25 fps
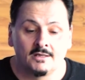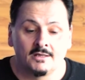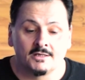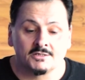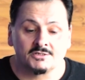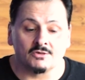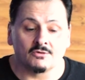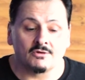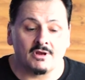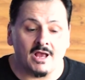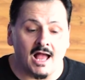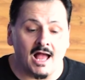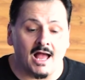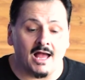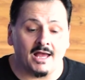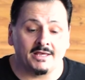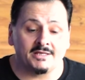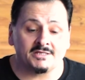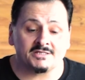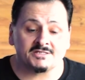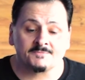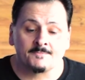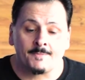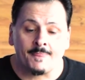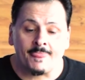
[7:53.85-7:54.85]
So
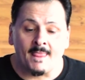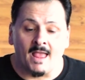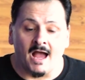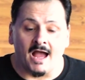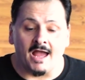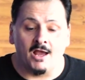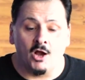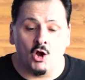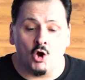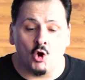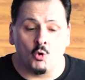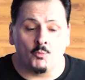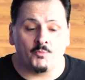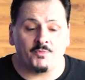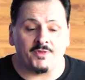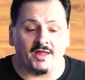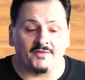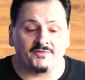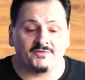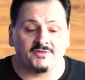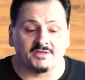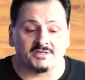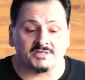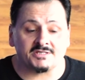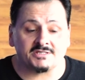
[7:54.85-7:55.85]
guys, I hope
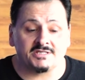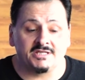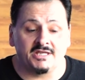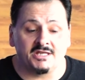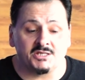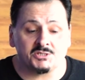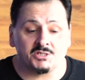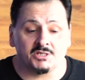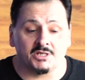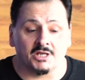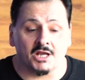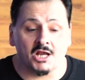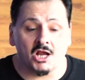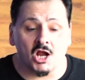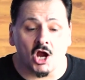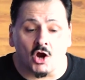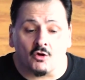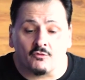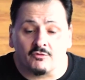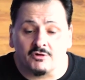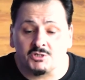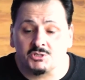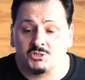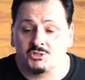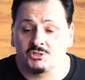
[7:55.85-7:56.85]
that this teaching
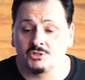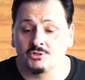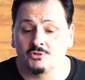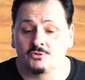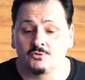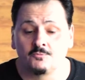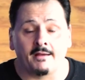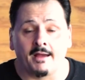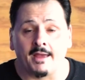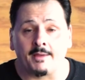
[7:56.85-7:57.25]
encouraged you.